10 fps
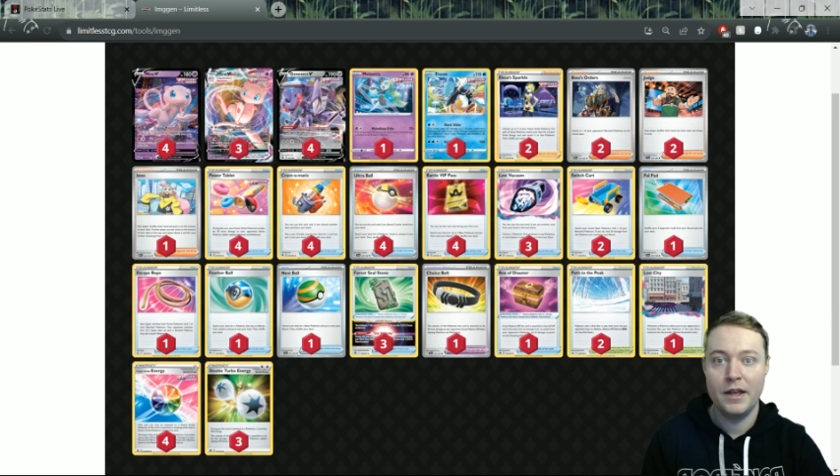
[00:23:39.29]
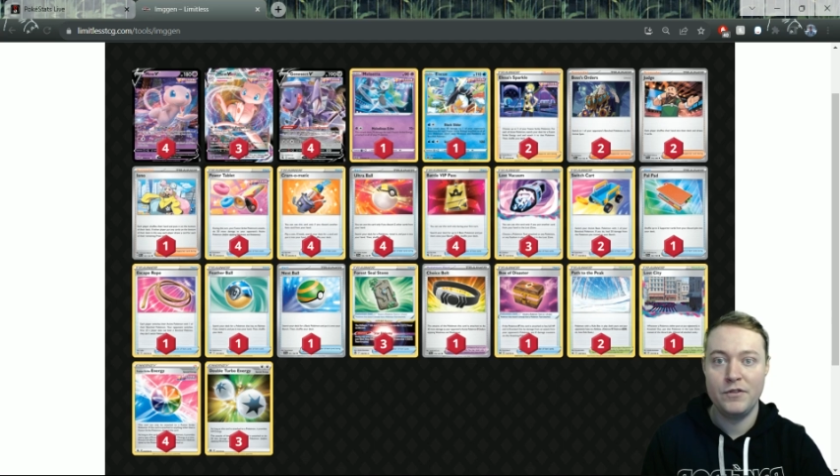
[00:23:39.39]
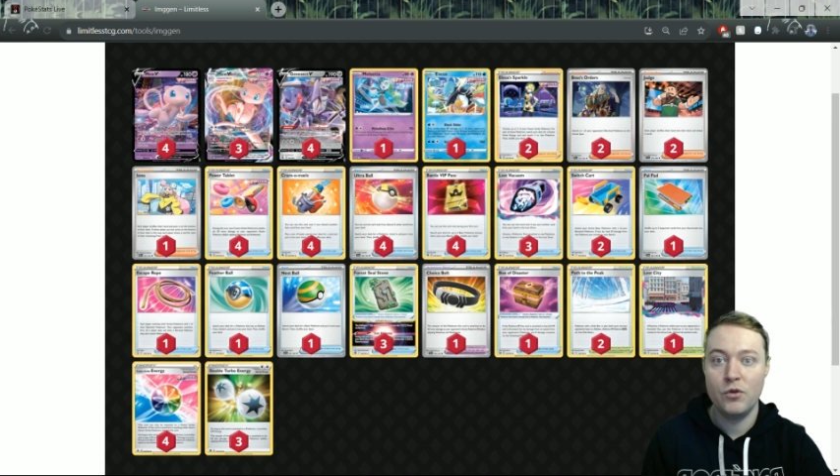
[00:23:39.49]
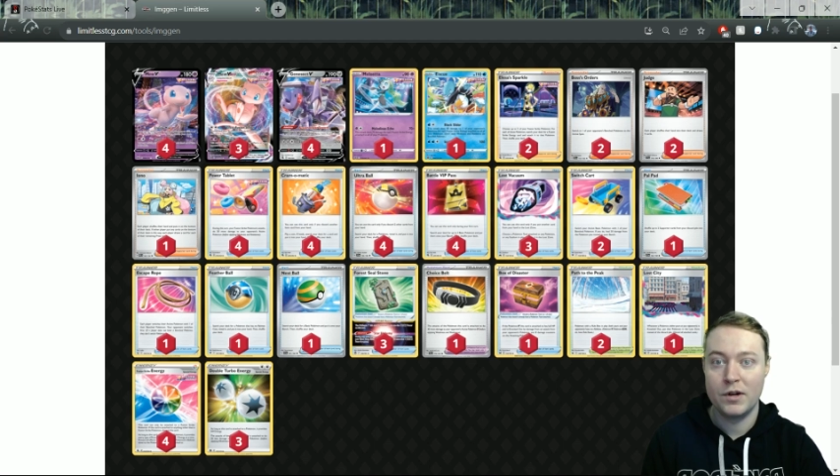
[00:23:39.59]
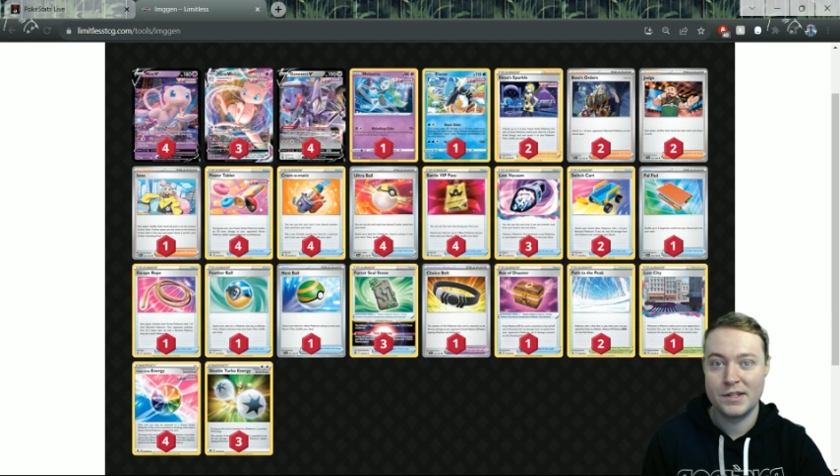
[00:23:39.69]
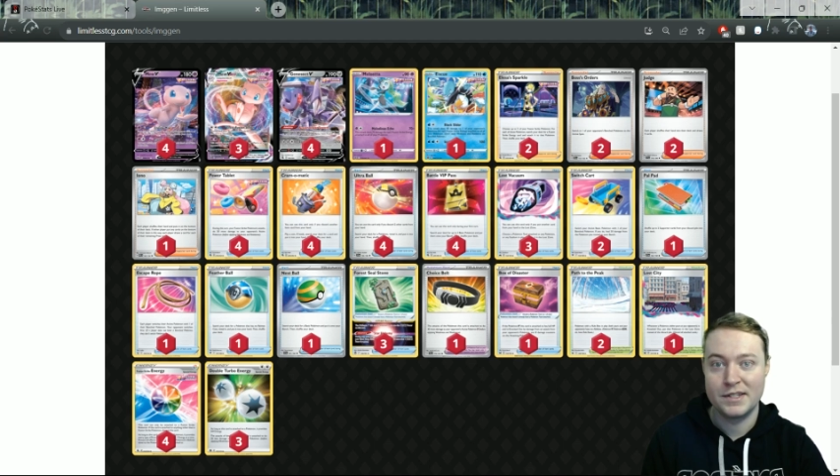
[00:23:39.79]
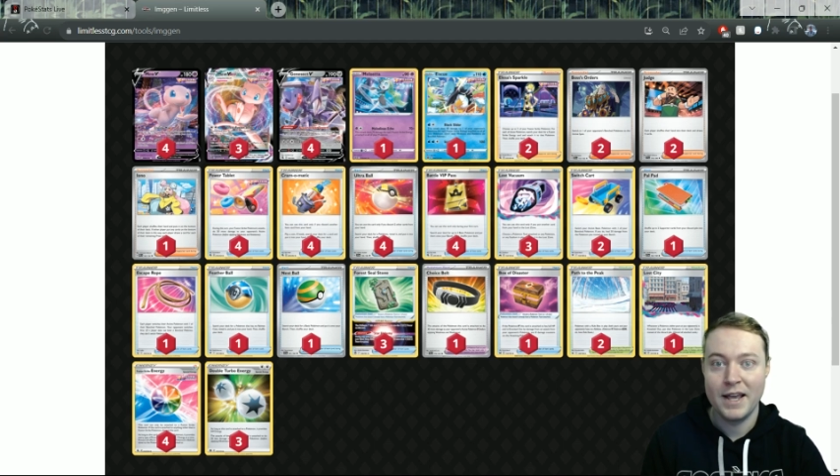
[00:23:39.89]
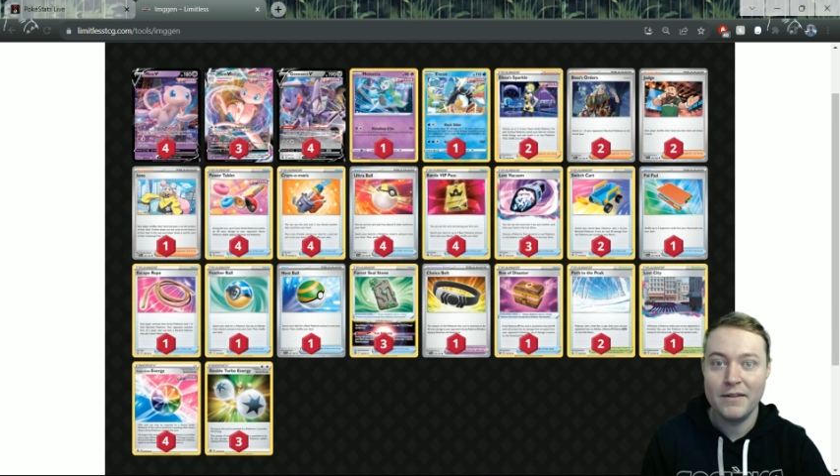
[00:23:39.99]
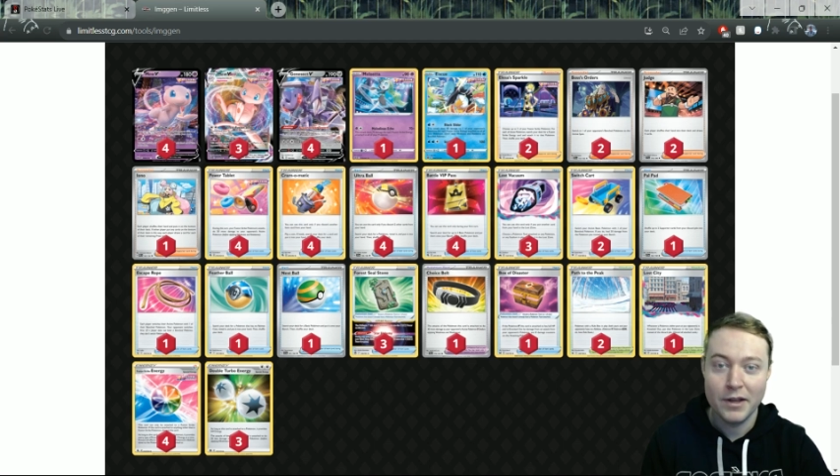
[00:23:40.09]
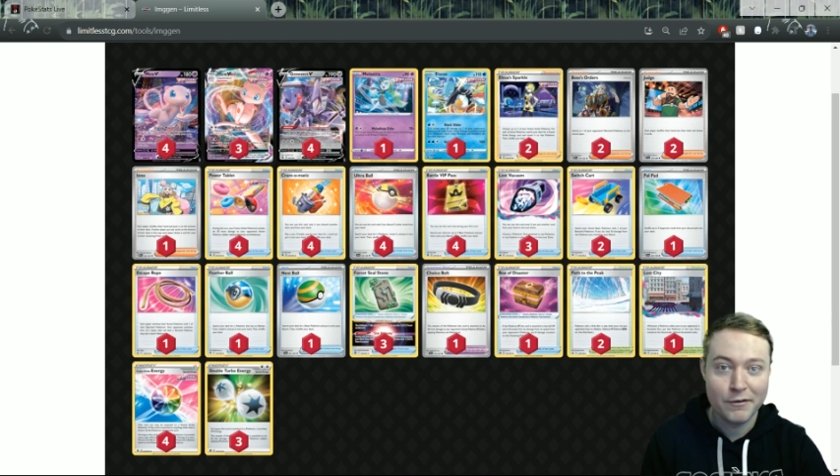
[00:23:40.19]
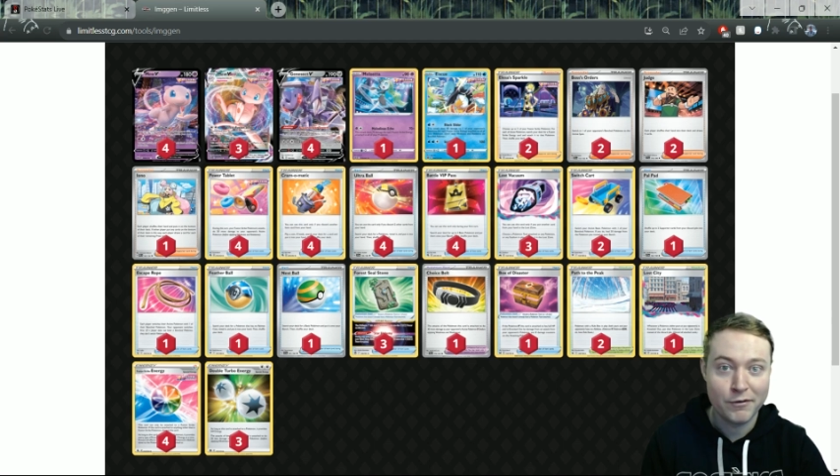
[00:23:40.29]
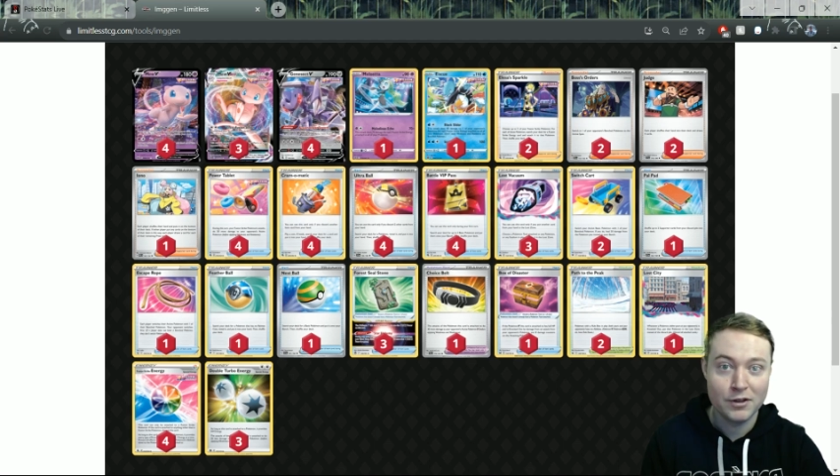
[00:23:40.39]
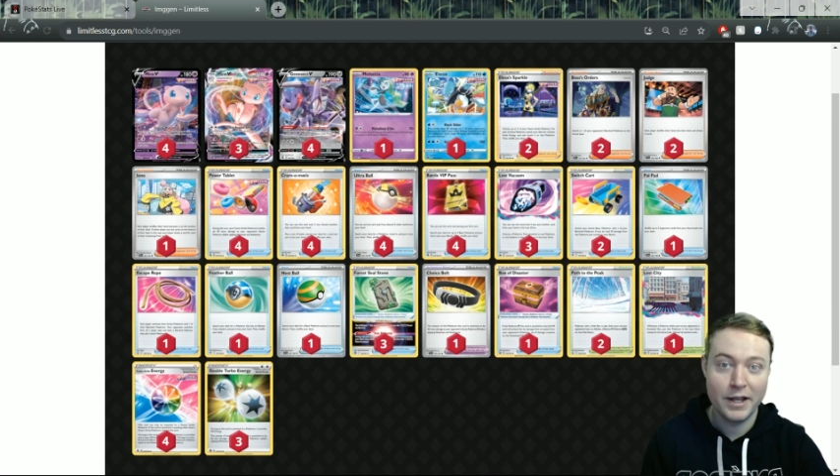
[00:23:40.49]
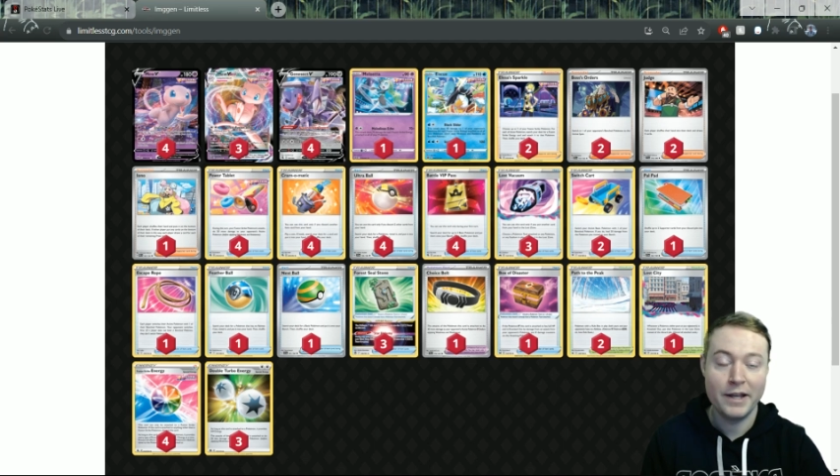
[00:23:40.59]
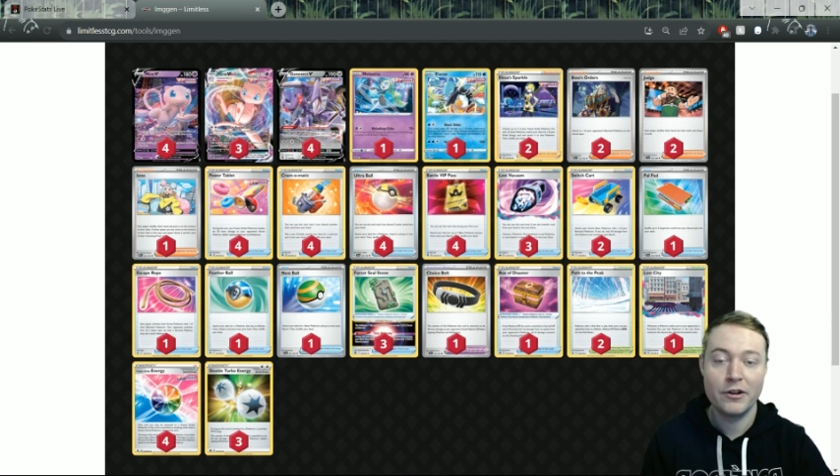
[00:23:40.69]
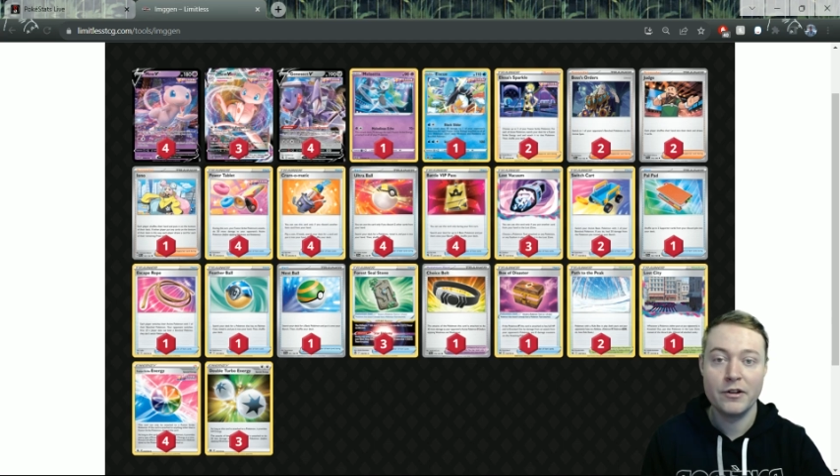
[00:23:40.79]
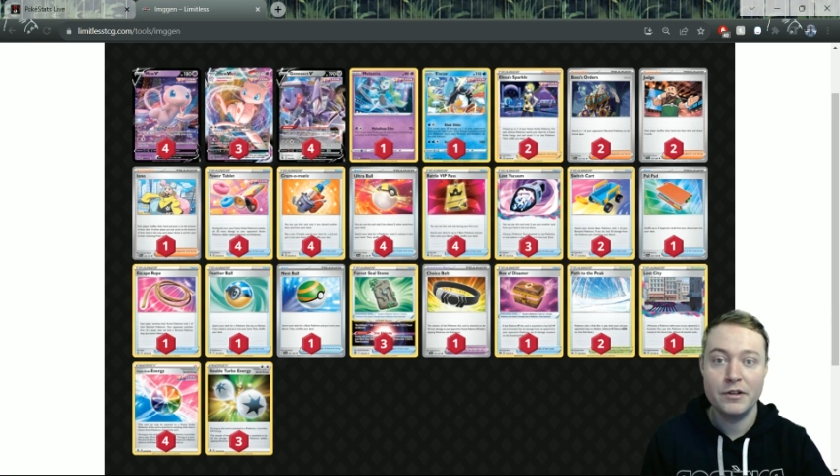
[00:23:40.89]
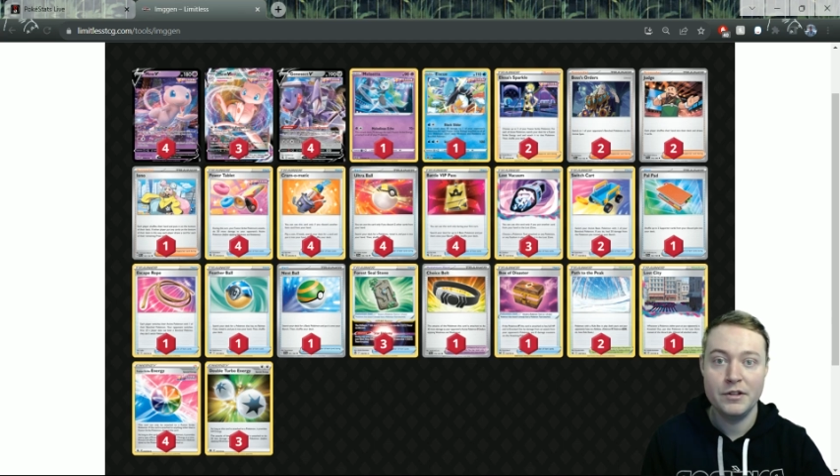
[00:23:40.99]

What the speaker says: If you want to save it for later,